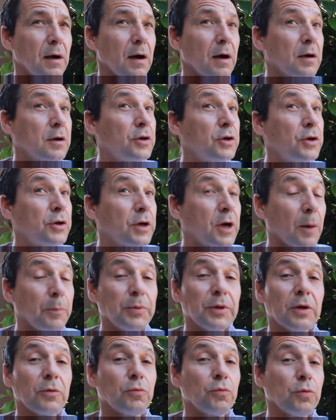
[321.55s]
a
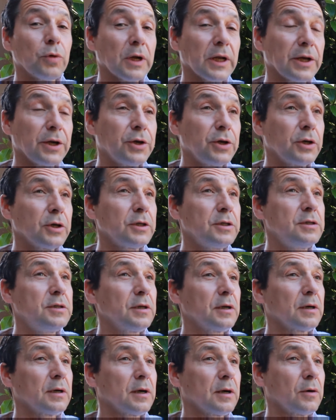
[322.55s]
couple of really good
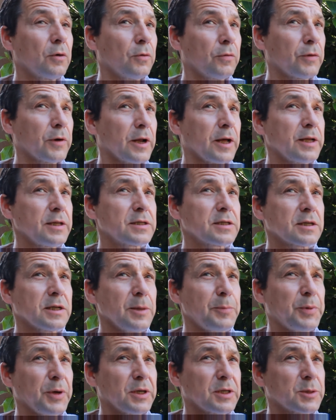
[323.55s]
overnight
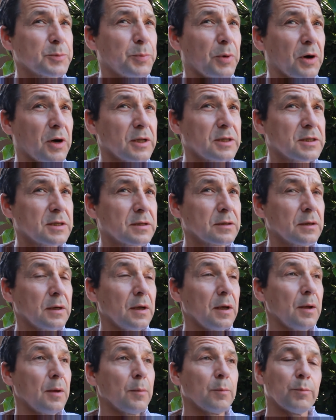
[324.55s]
sleeping spots.
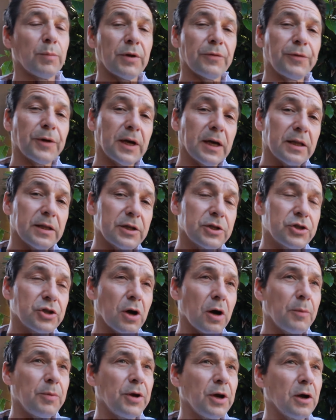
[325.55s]
But if I get the
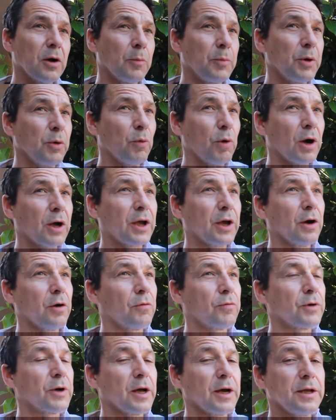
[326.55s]
job here, I'll be working
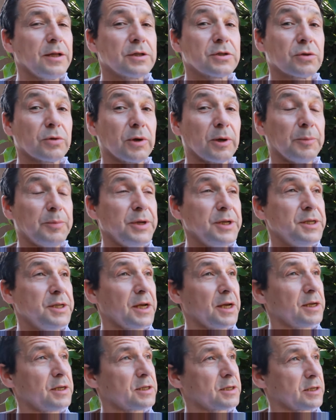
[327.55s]
overnight, so it'll be
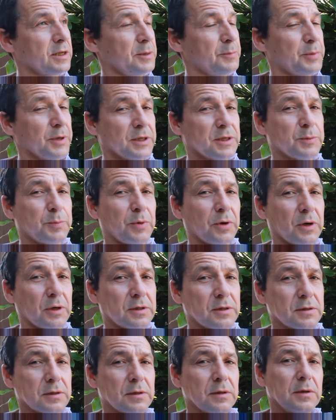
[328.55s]
day sleeping
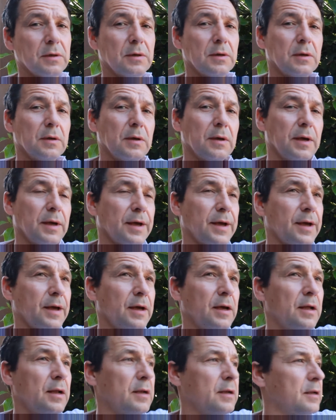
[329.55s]
spots.
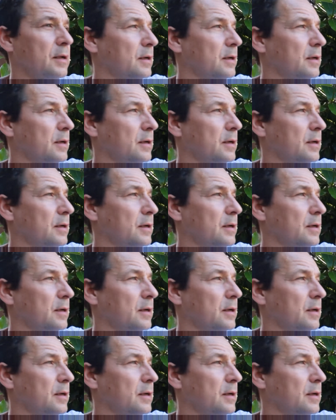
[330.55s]
And,